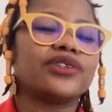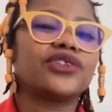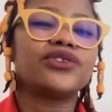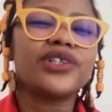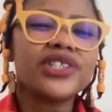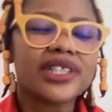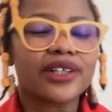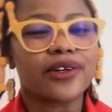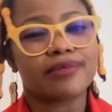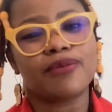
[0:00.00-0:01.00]
searching
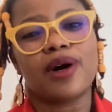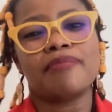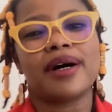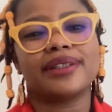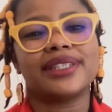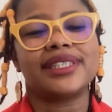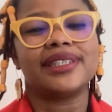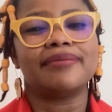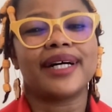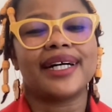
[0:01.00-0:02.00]
a lot more about
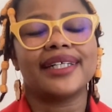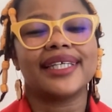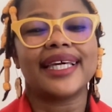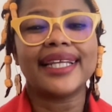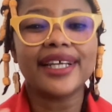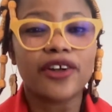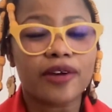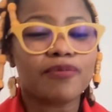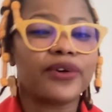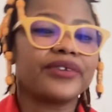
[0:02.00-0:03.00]
CIMA, getting a
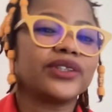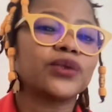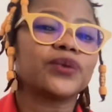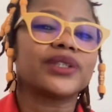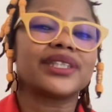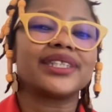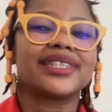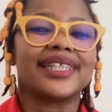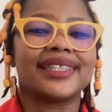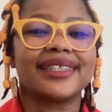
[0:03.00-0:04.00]
lot more resources,
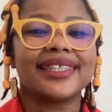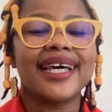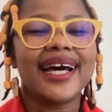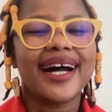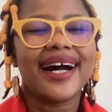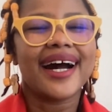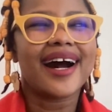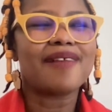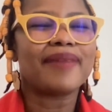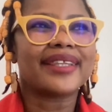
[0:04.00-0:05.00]
and
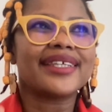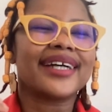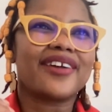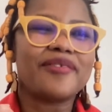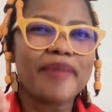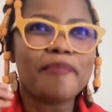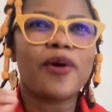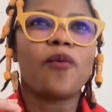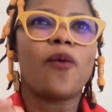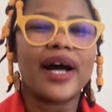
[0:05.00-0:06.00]
I think I
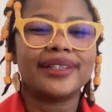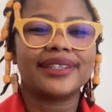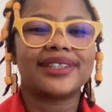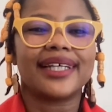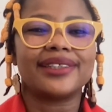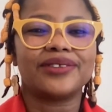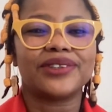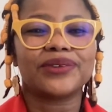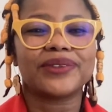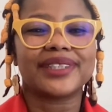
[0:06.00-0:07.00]
remember one study
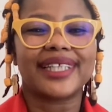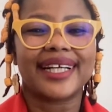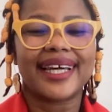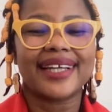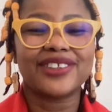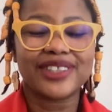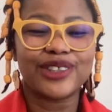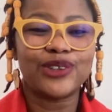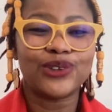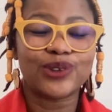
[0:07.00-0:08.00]
resource that I actually
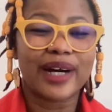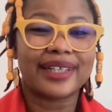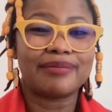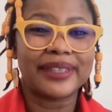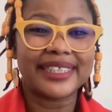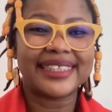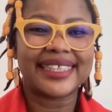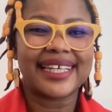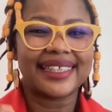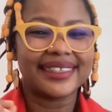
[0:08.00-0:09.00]
use quite a bit,
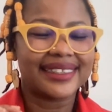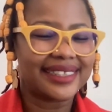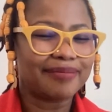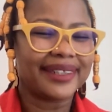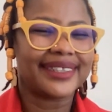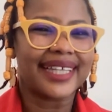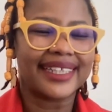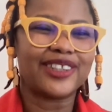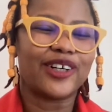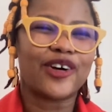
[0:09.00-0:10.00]

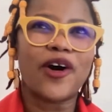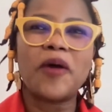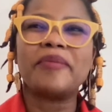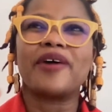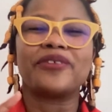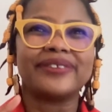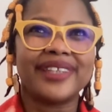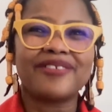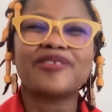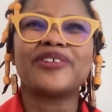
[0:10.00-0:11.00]
cimastudy.com. I will
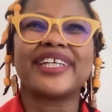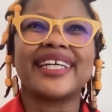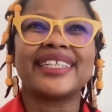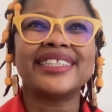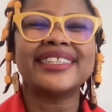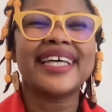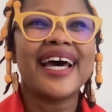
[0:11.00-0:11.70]
never forget it